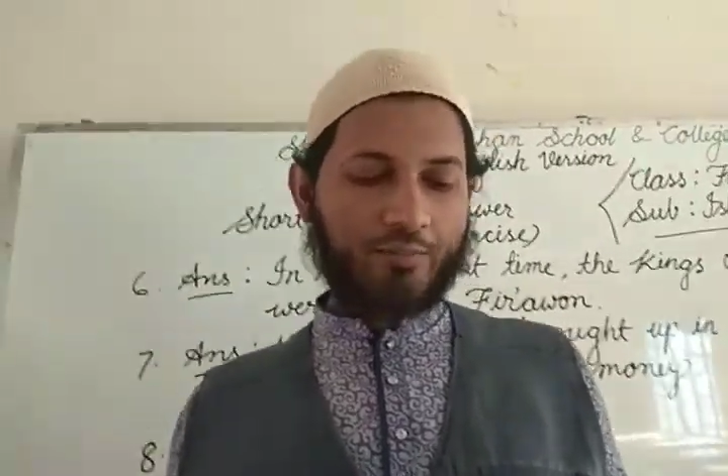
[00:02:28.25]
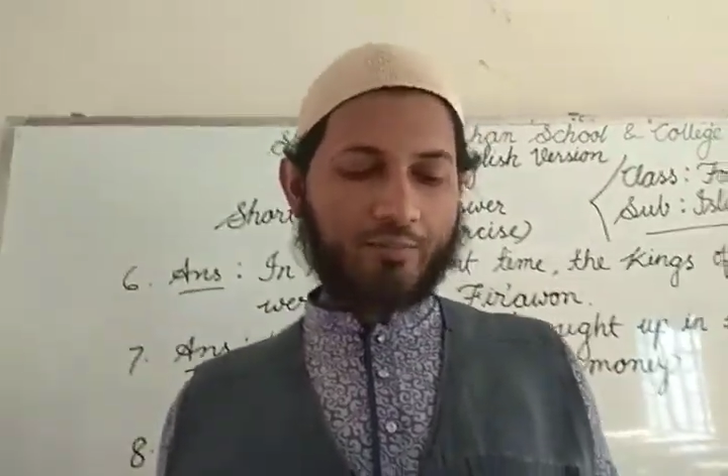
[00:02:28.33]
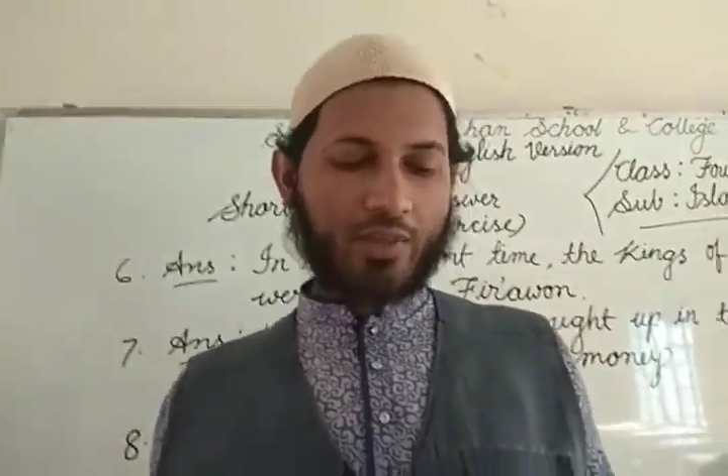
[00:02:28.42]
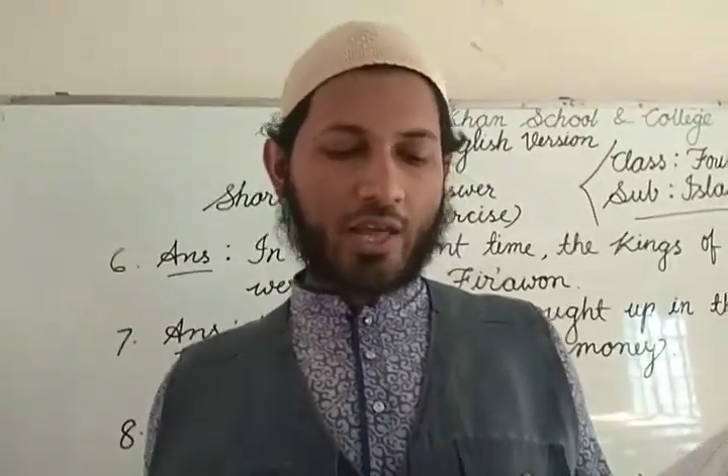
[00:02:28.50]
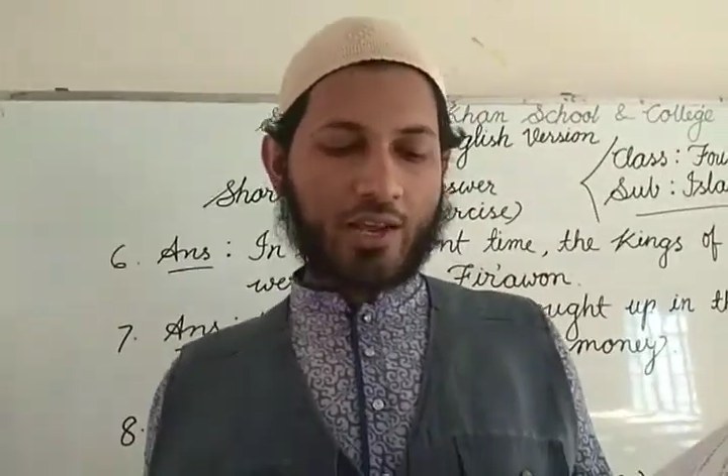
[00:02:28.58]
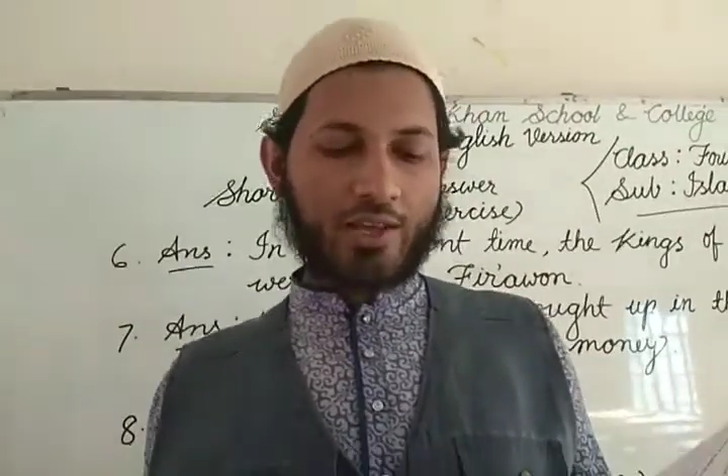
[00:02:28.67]

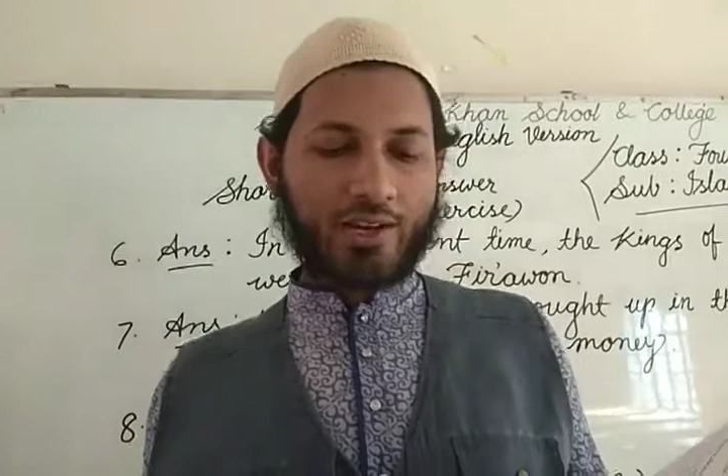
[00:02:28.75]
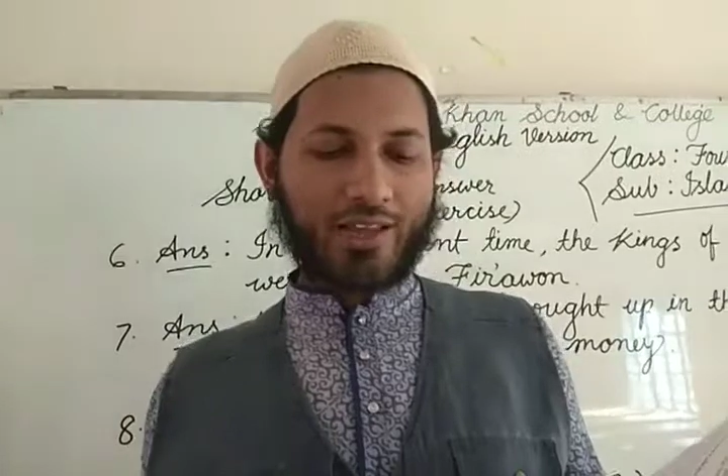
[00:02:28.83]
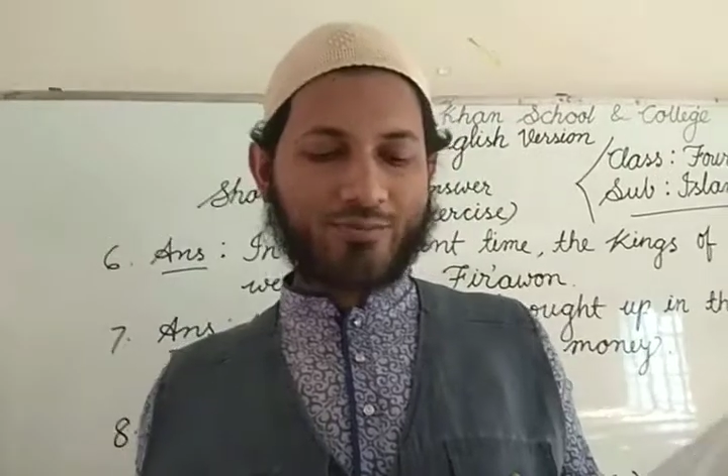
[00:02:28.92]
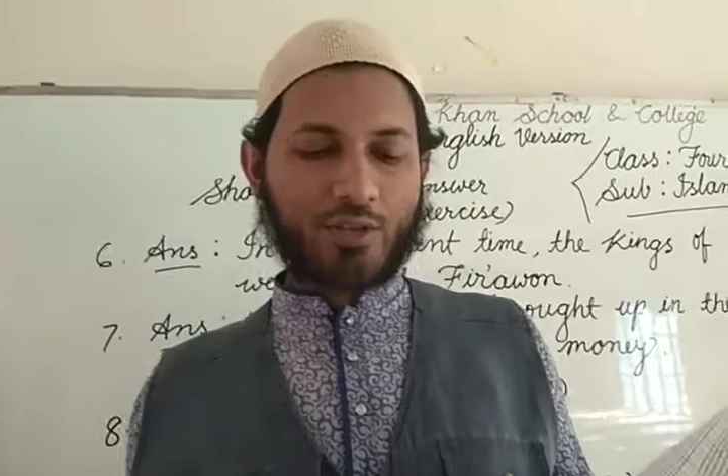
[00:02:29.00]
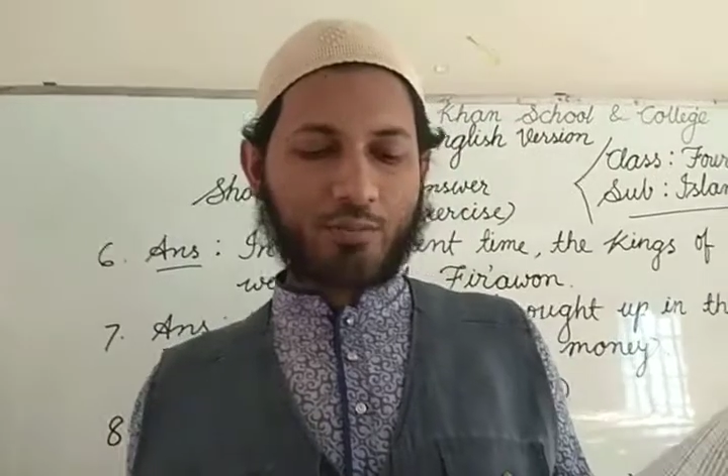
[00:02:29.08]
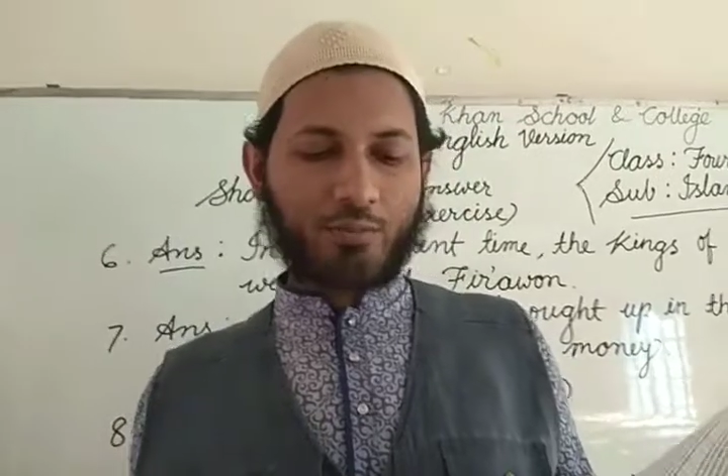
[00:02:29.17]
and he
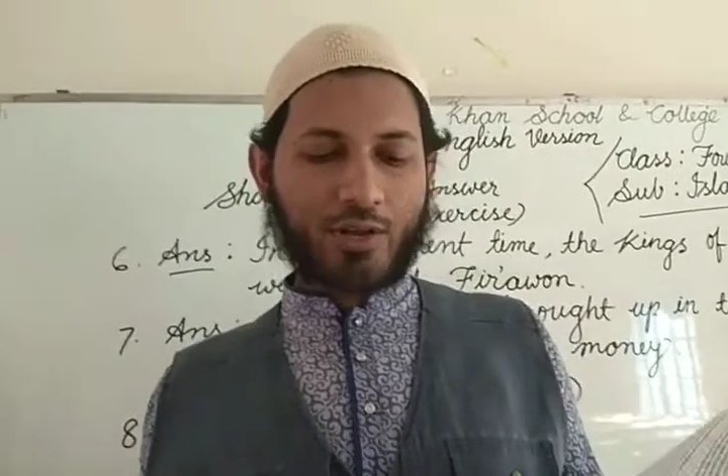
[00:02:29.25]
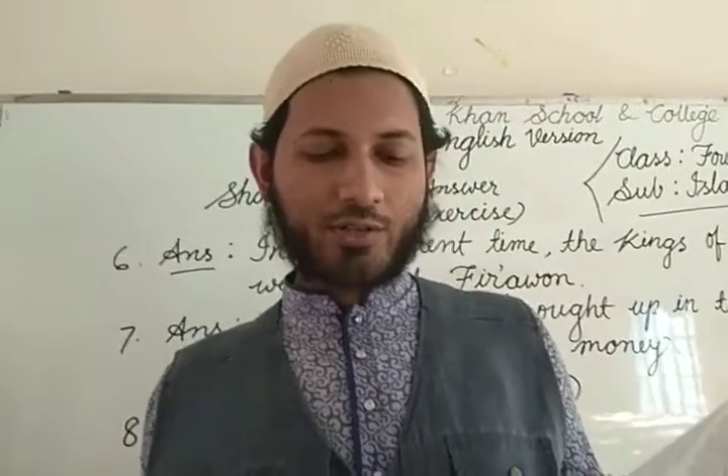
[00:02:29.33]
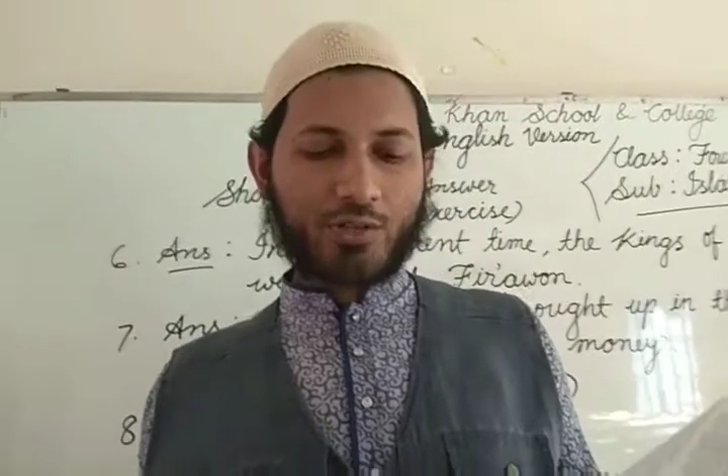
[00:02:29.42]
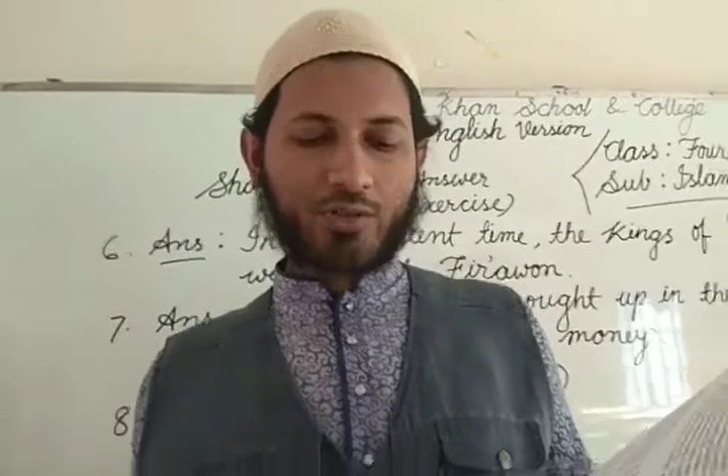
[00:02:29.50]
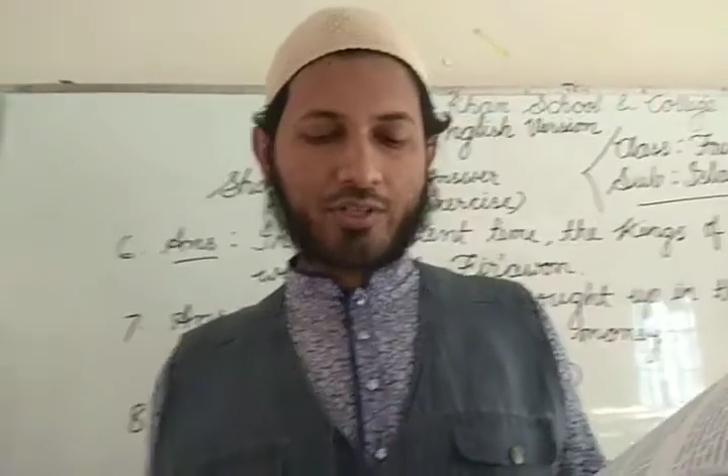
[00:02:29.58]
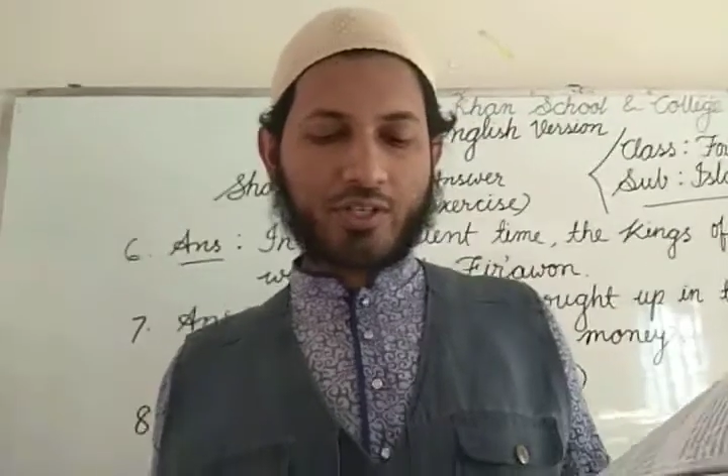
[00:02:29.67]
left the
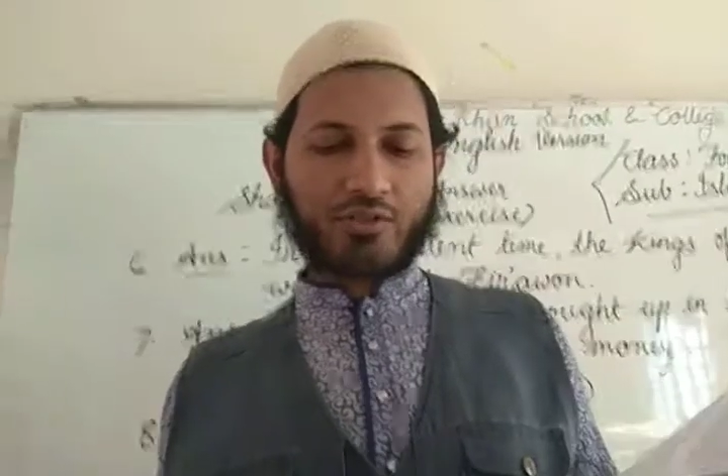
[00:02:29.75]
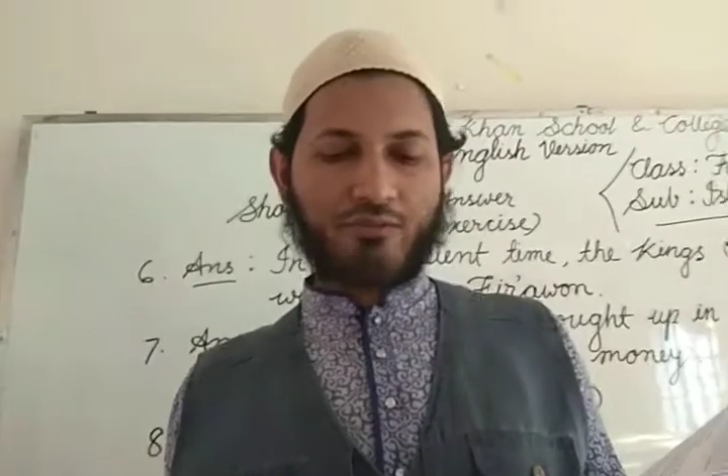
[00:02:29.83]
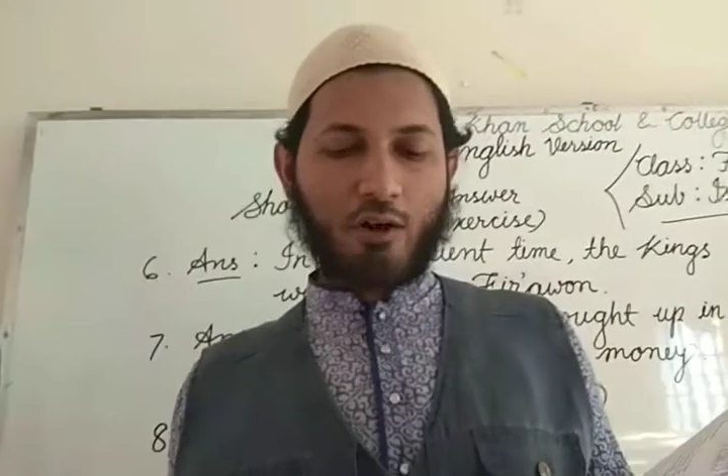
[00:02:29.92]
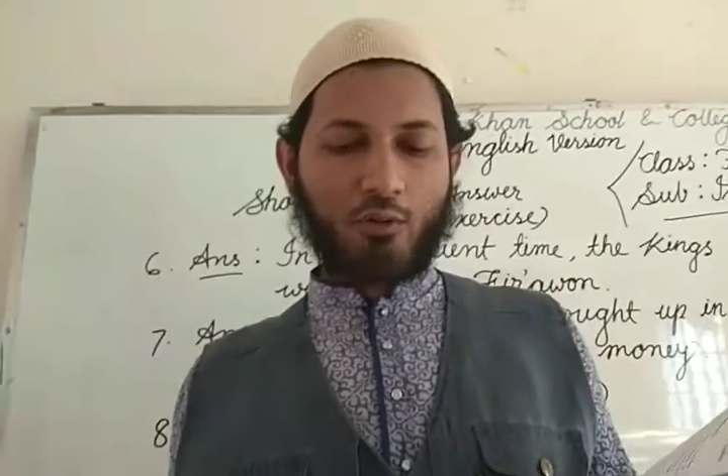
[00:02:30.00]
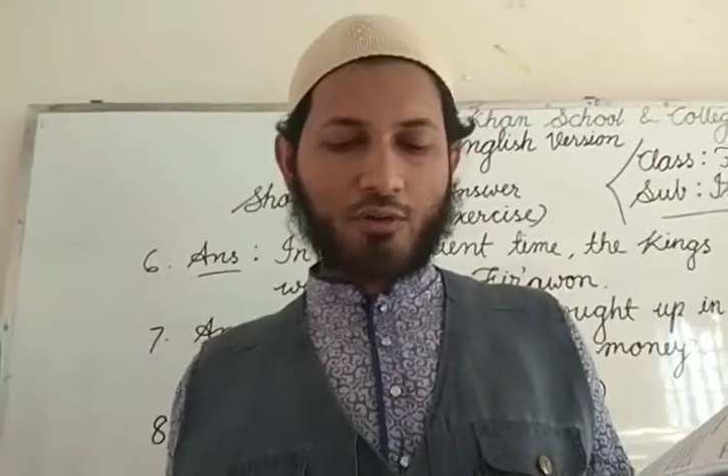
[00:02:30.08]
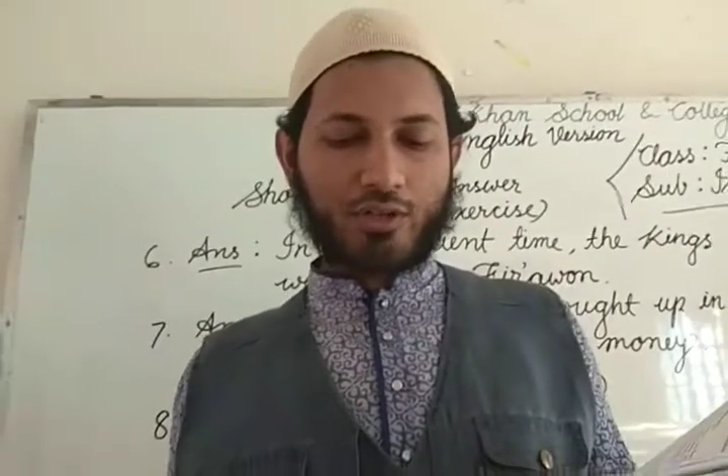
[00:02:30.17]
place with his
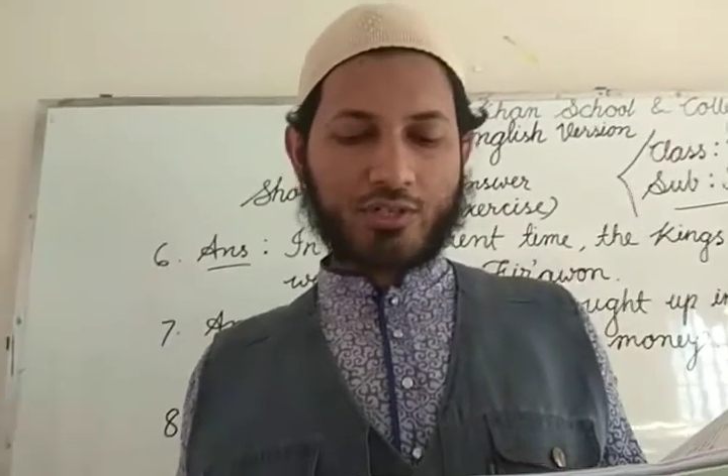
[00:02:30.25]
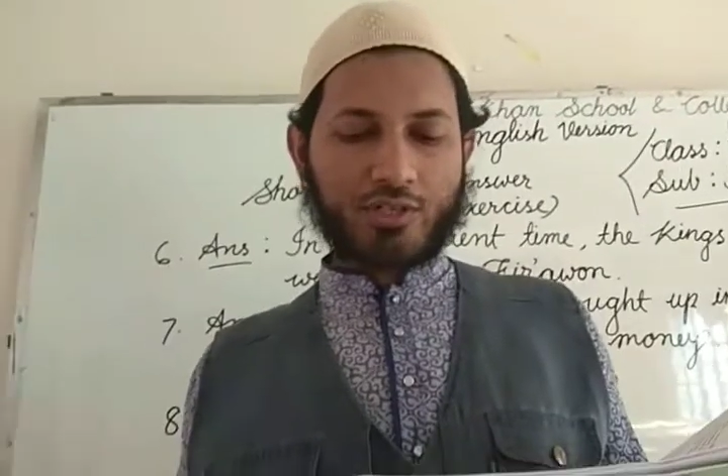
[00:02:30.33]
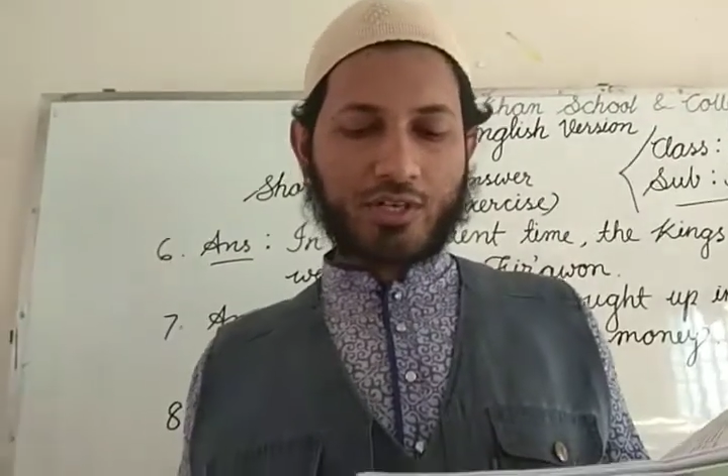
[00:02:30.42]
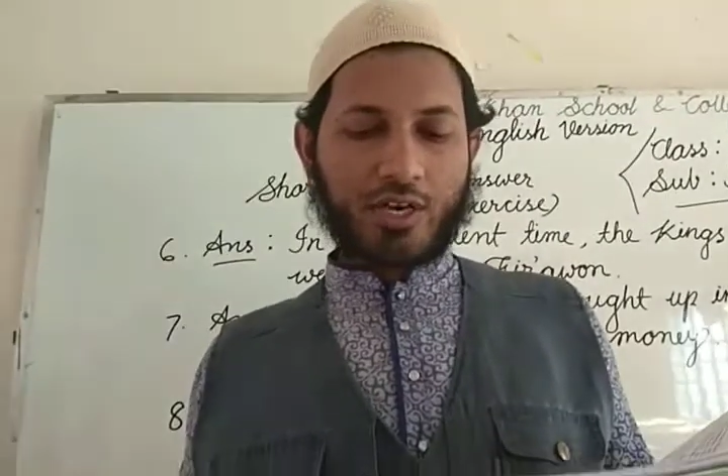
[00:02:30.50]
followers.